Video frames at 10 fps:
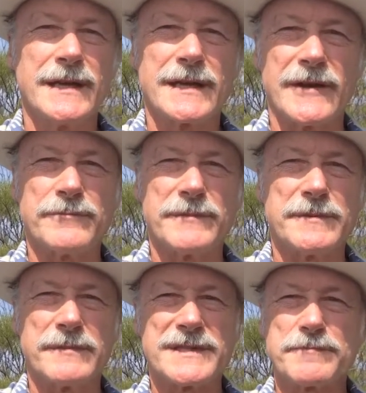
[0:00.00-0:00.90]

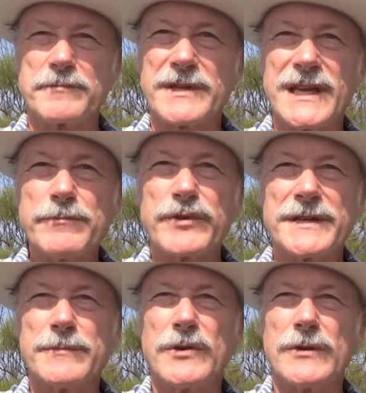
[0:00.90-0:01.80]
Government must keep
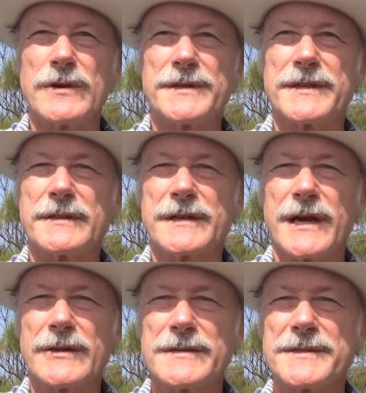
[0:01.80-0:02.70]
printing more until the
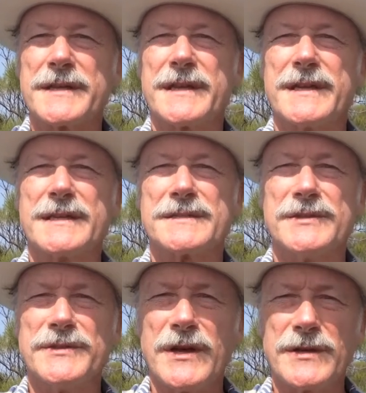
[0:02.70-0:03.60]
currency is
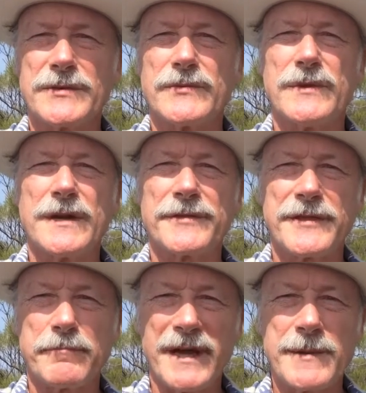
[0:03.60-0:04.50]
not worth
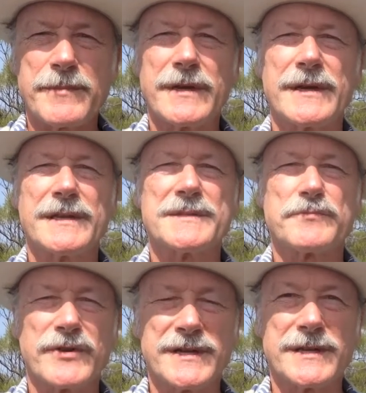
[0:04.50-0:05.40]
the paper it is
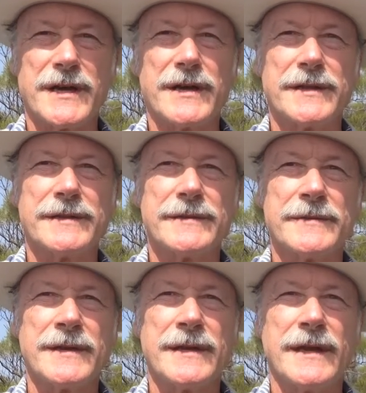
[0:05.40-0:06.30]
printed on.
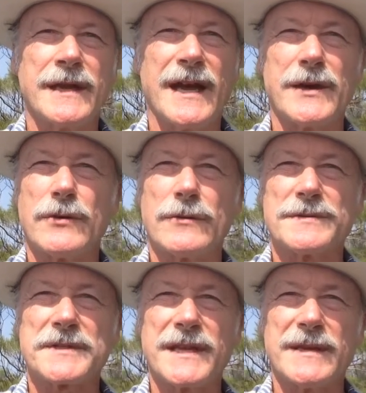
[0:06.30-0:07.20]
And the whole
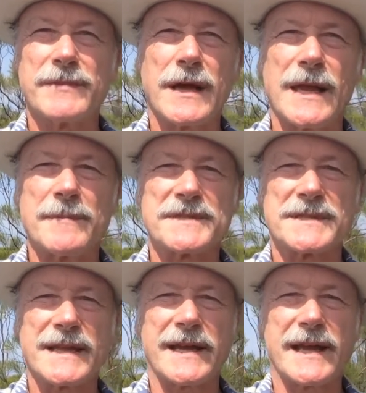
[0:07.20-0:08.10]
scheme
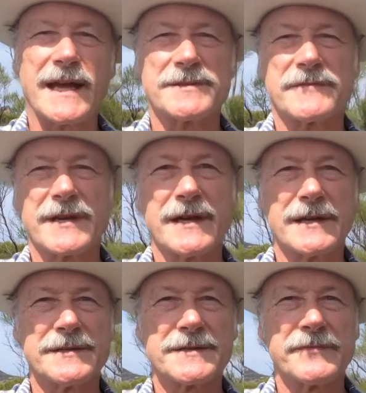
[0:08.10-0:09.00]
collapses like a house of
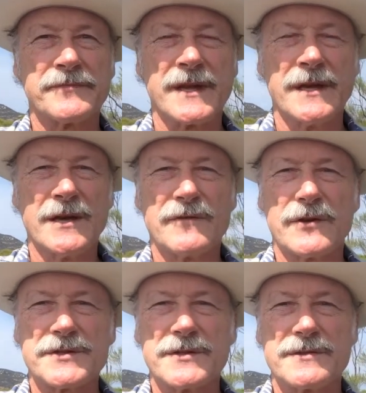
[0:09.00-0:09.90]
cards.
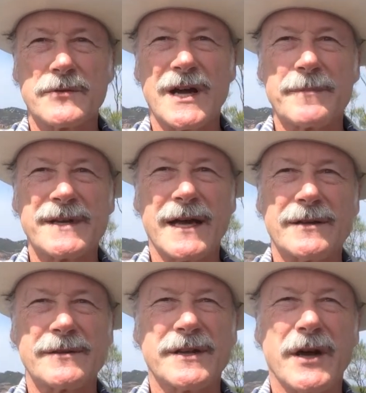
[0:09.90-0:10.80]
Fortunes are wiped
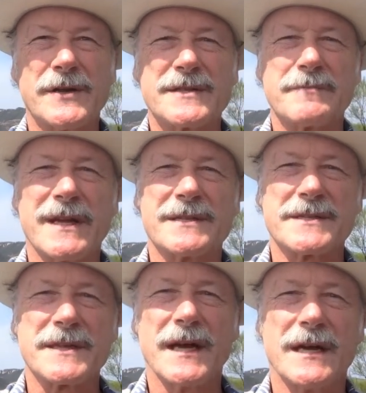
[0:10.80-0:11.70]
out and honest men
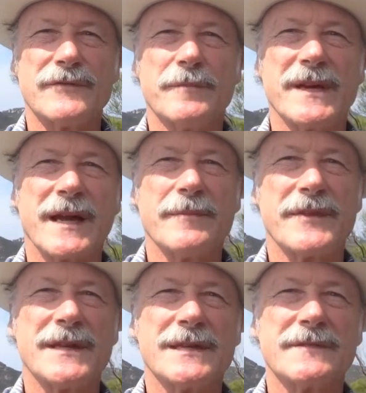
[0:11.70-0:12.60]
starve or become
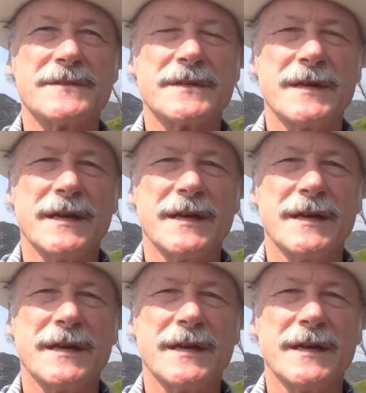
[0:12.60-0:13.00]
thieves.